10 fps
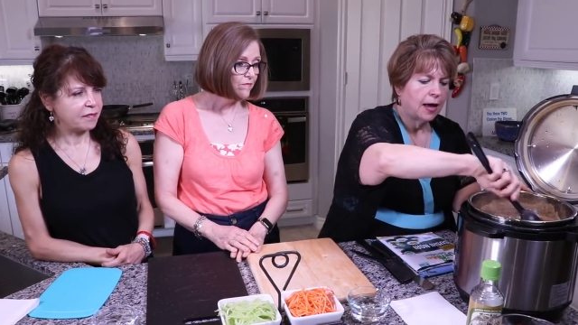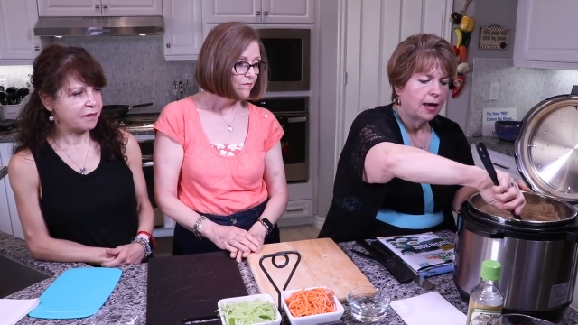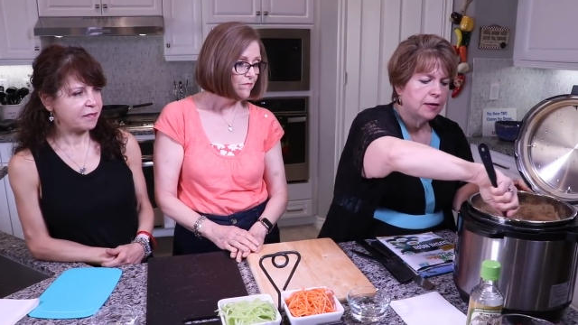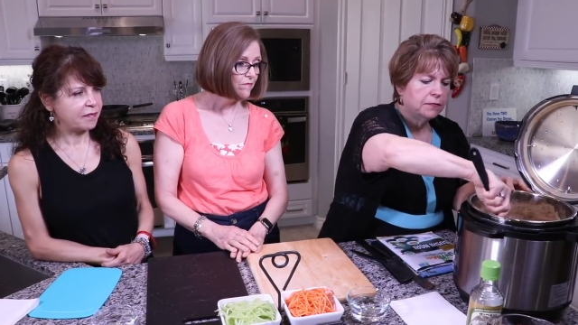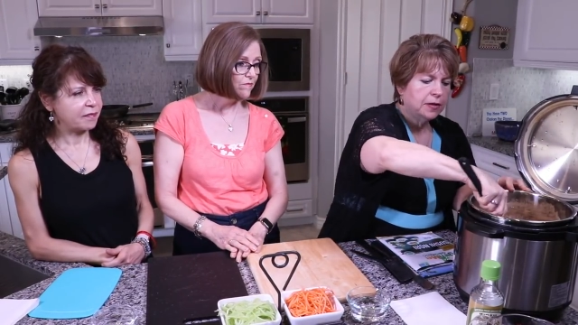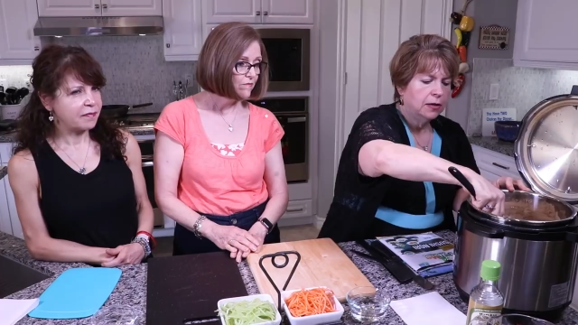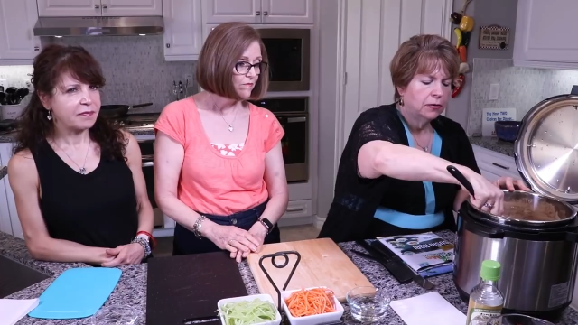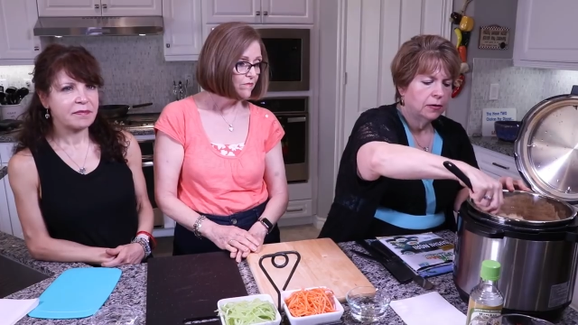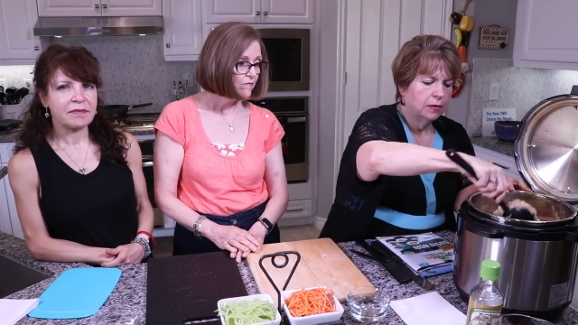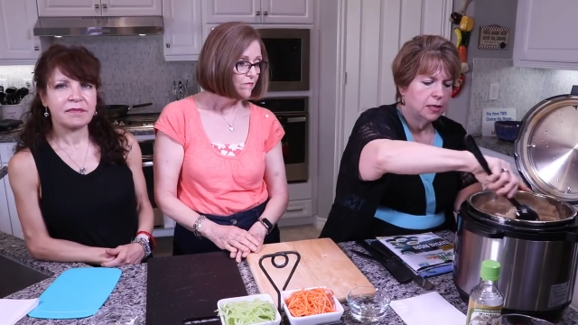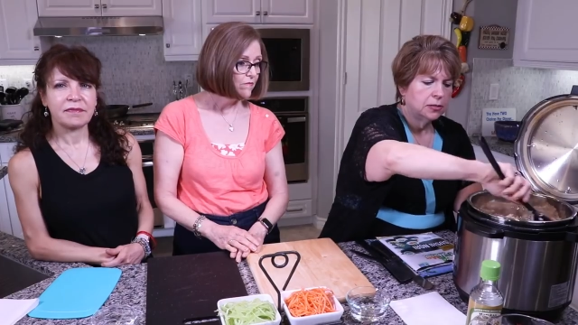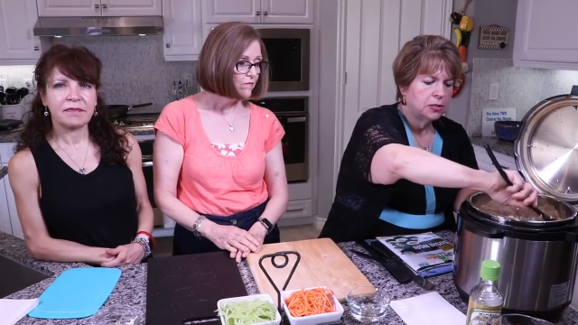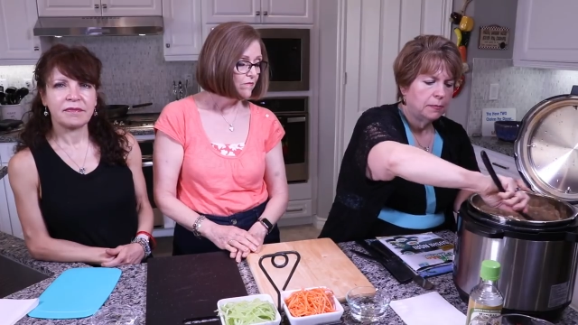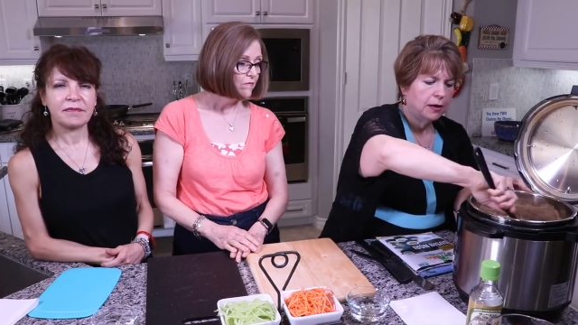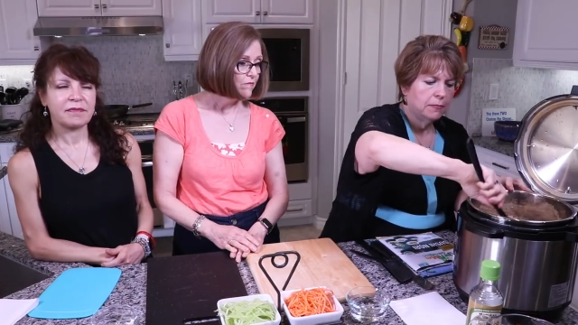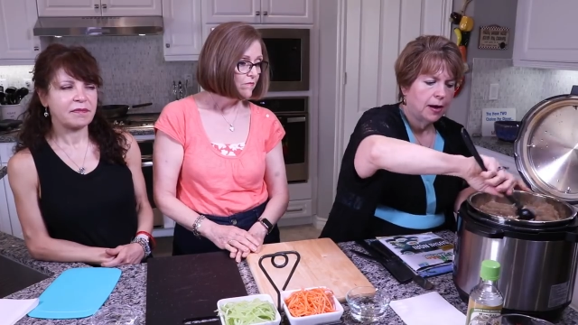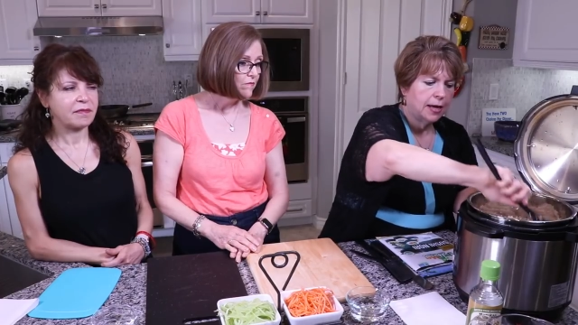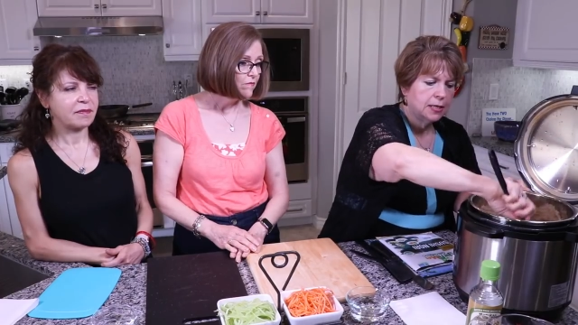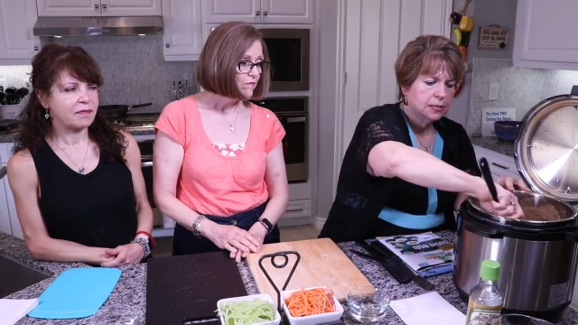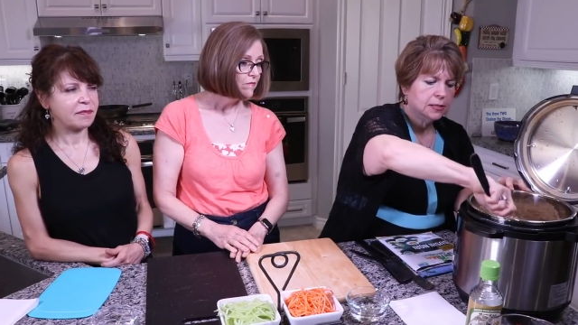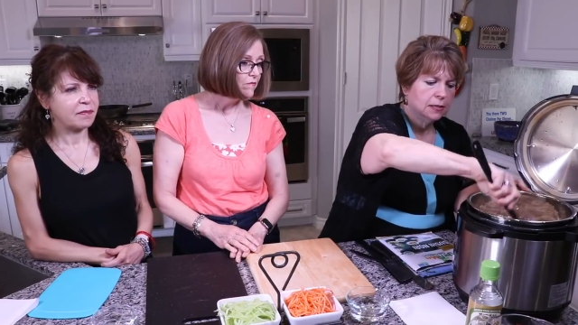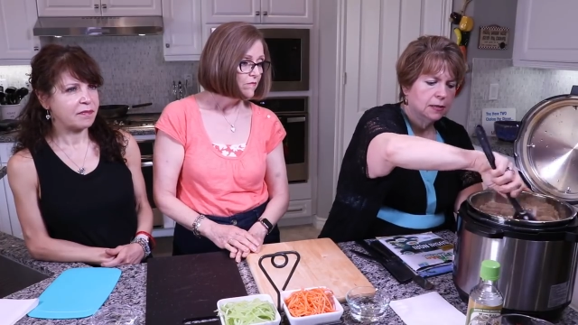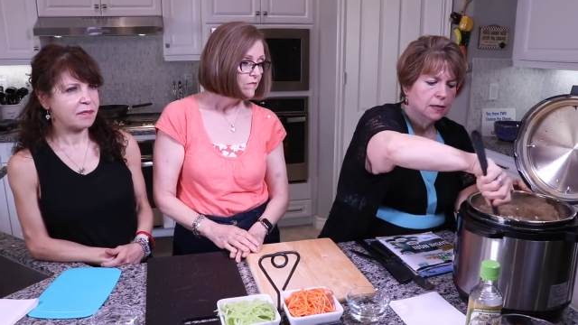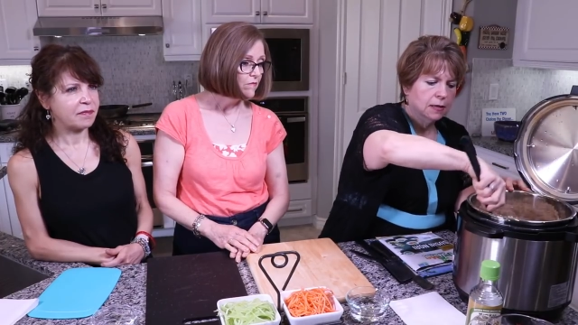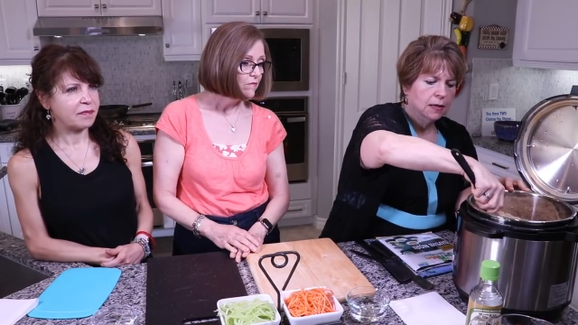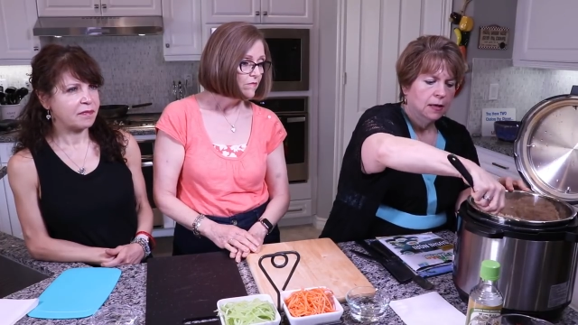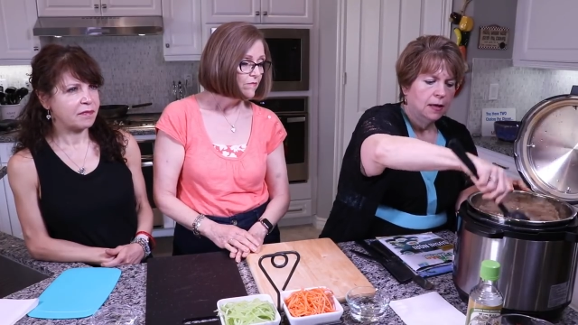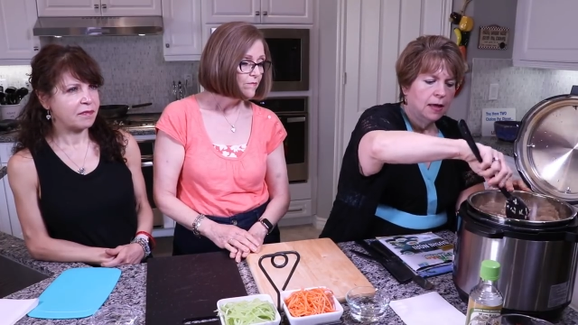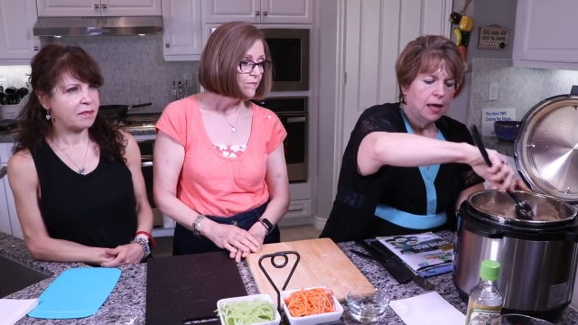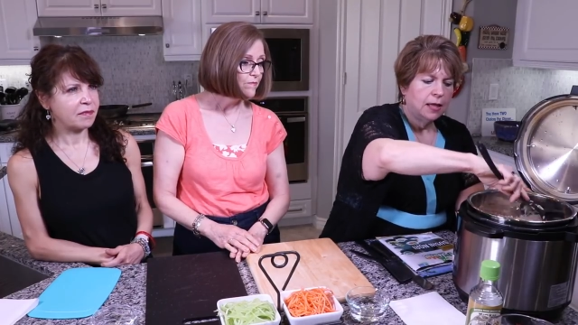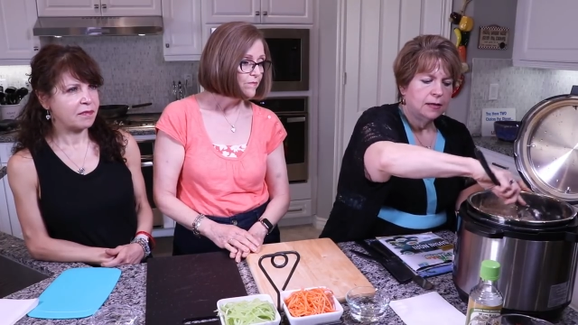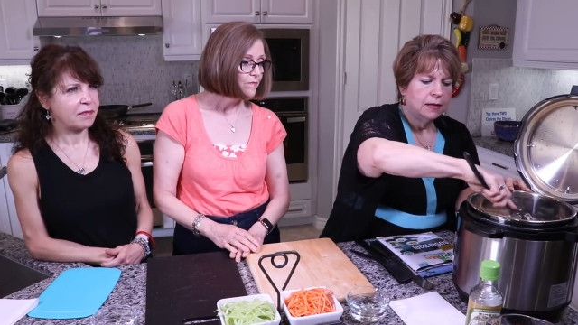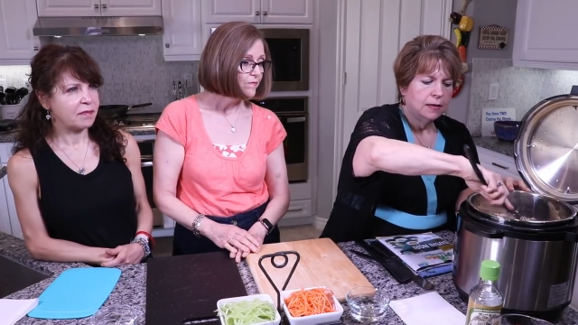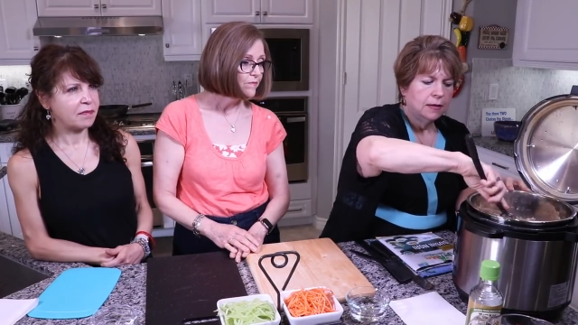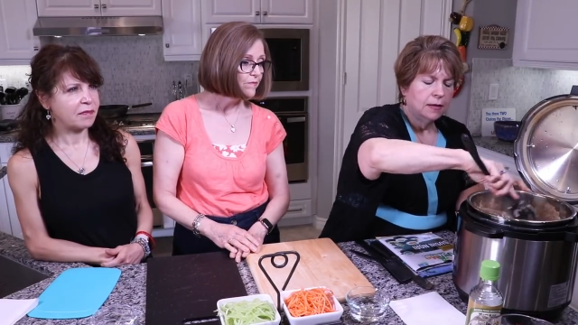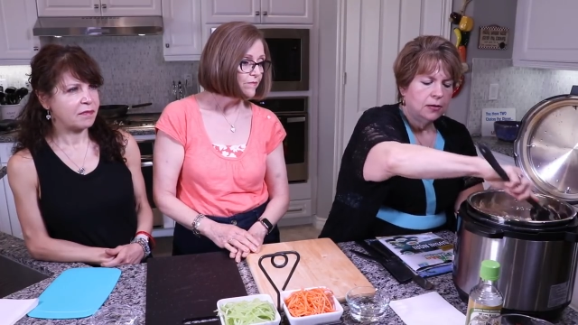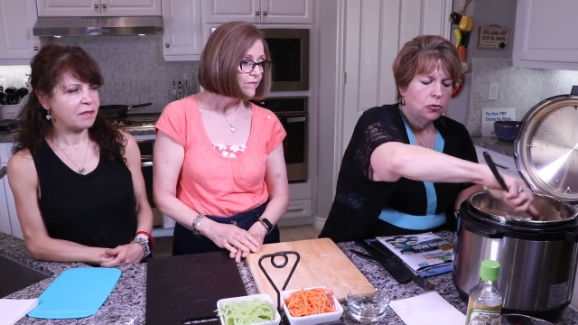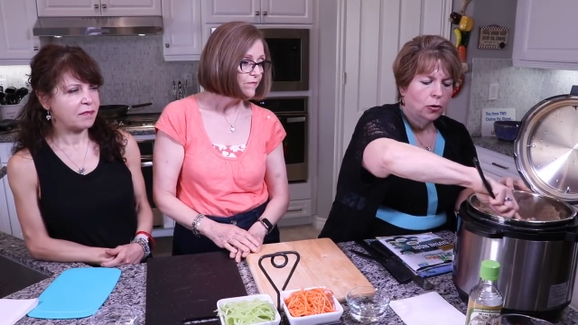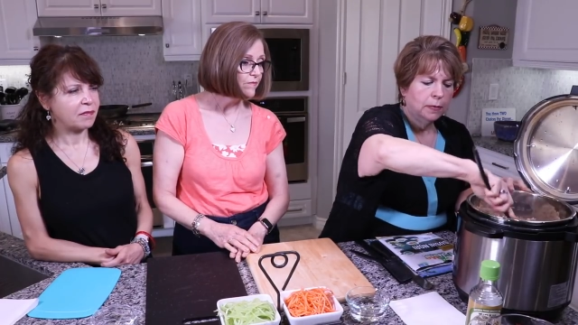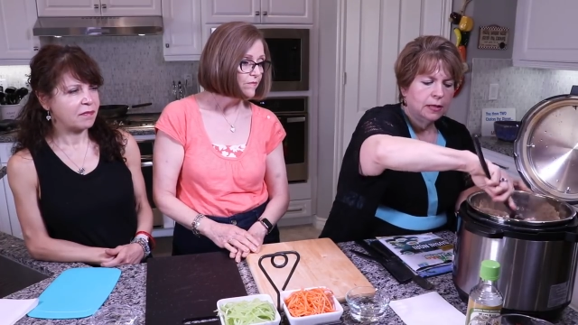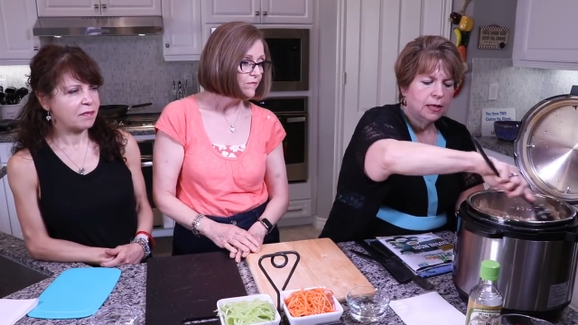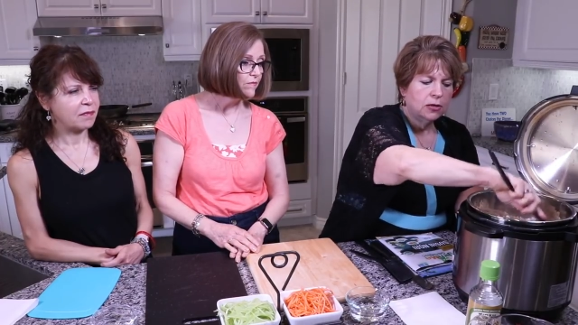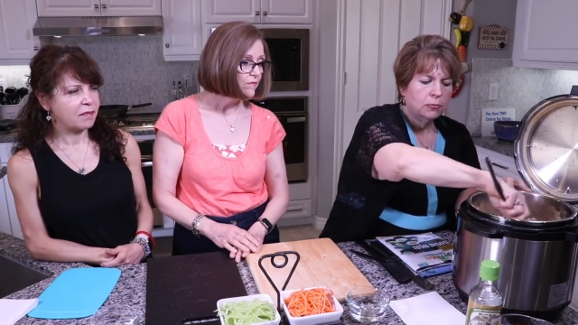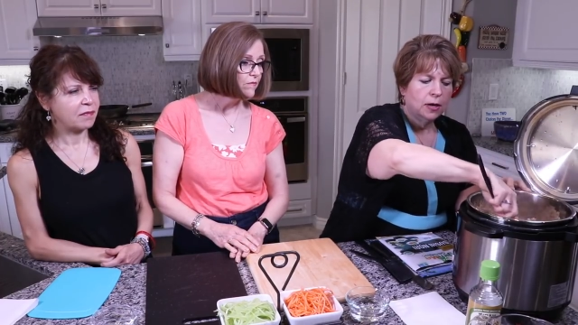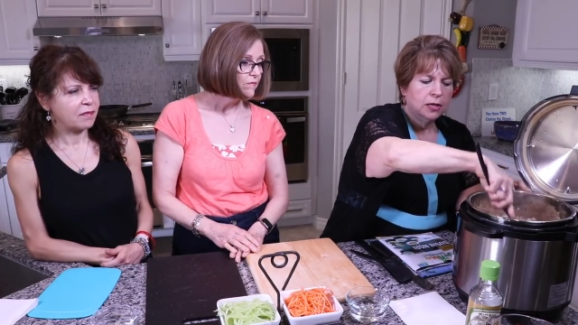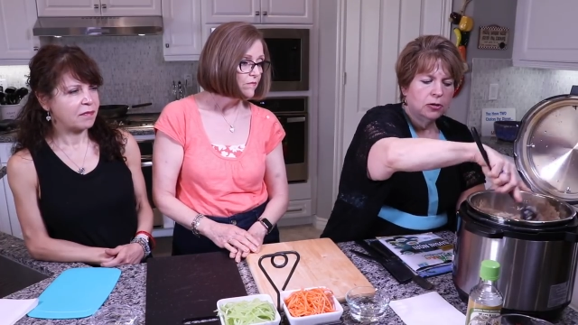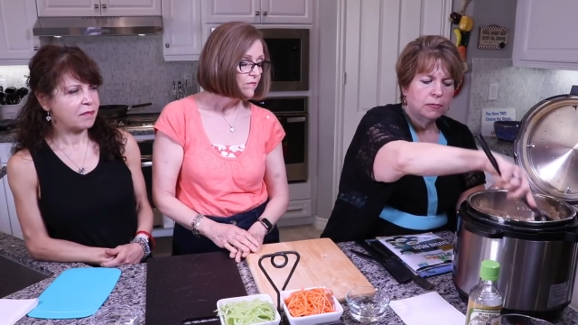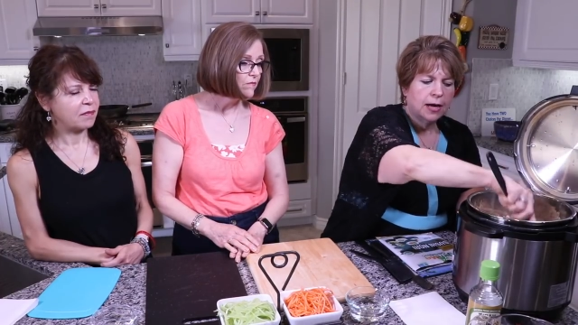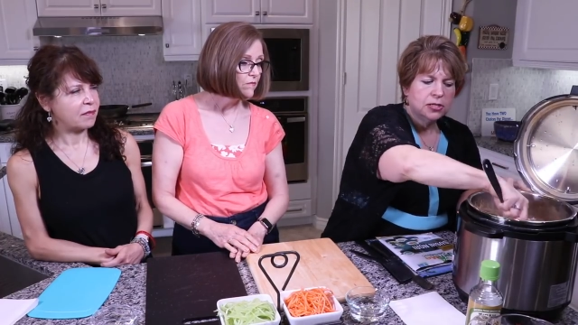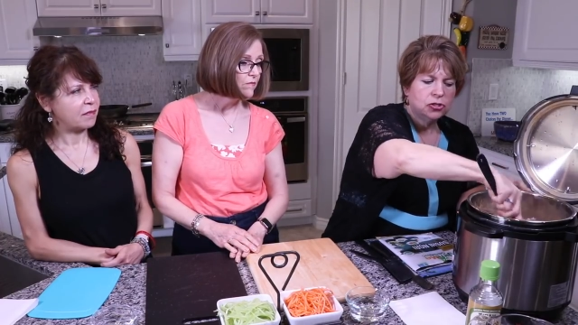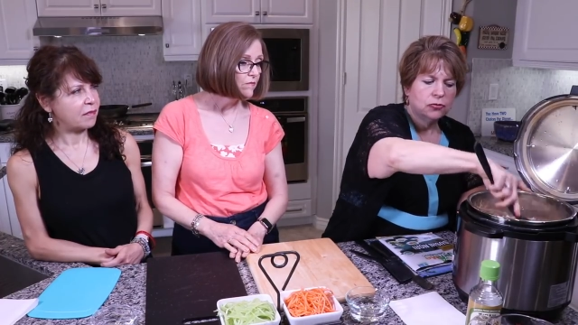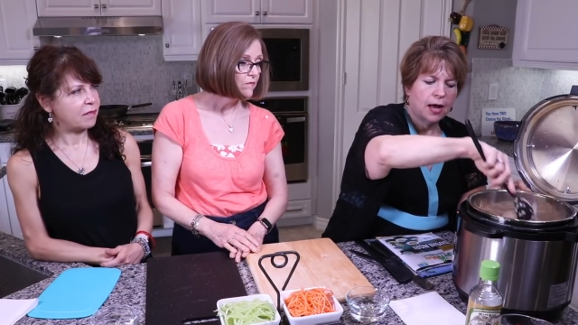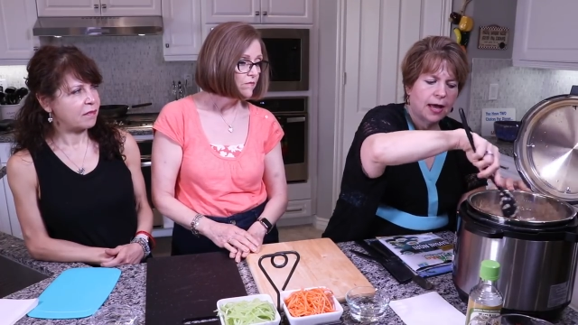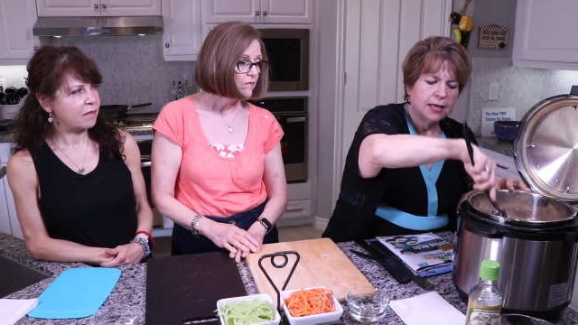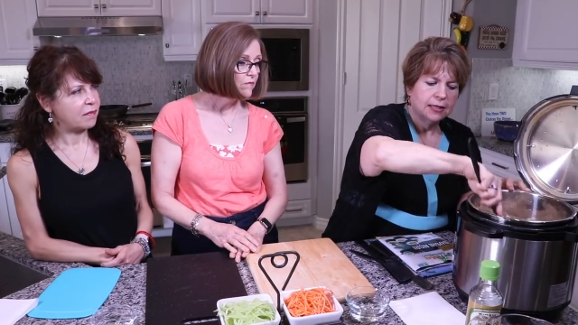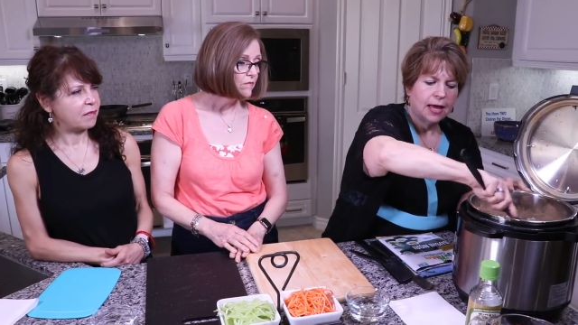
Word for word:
Speaker 1: that vinegar into my rice. And normally you want your rice dry and